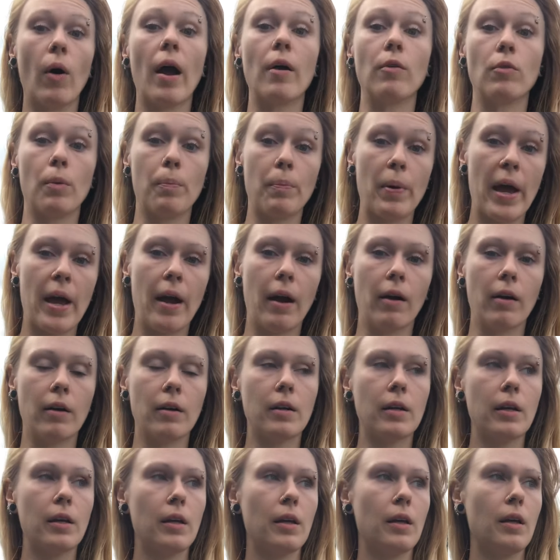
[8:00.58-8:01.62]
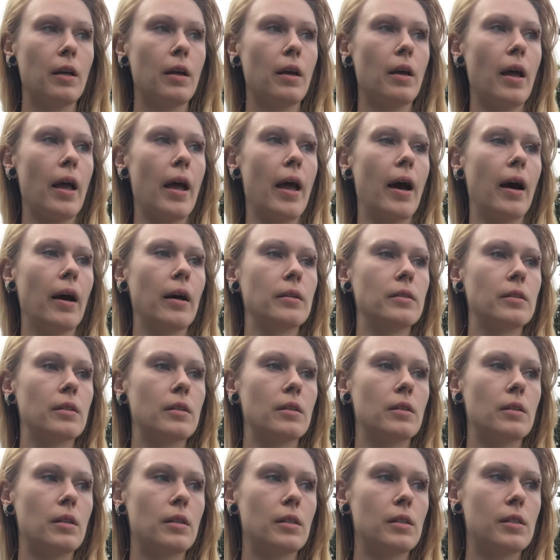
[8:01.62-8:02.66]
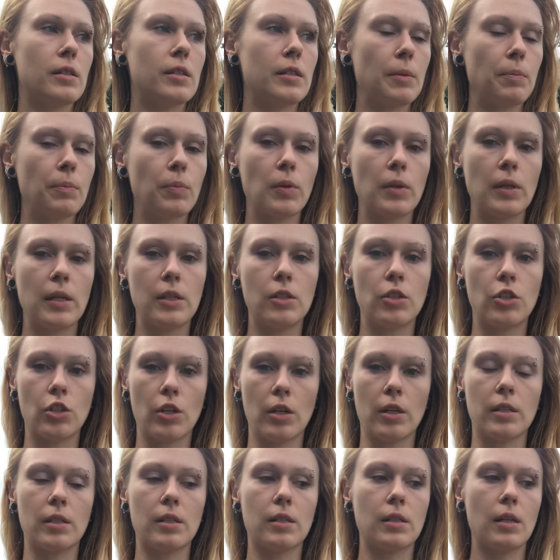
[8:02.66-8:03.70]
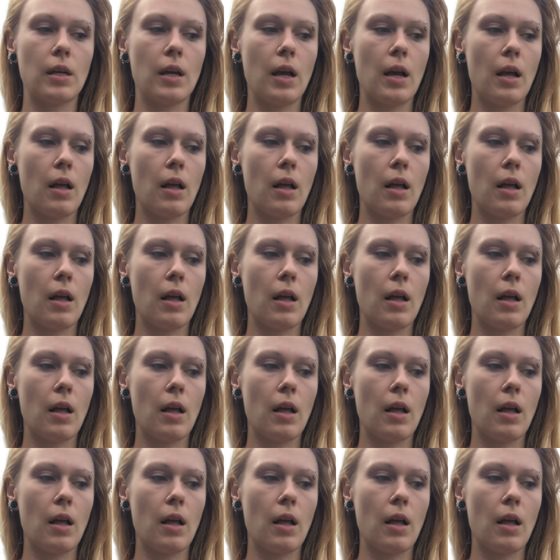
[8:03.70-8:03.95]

I repair. And simply just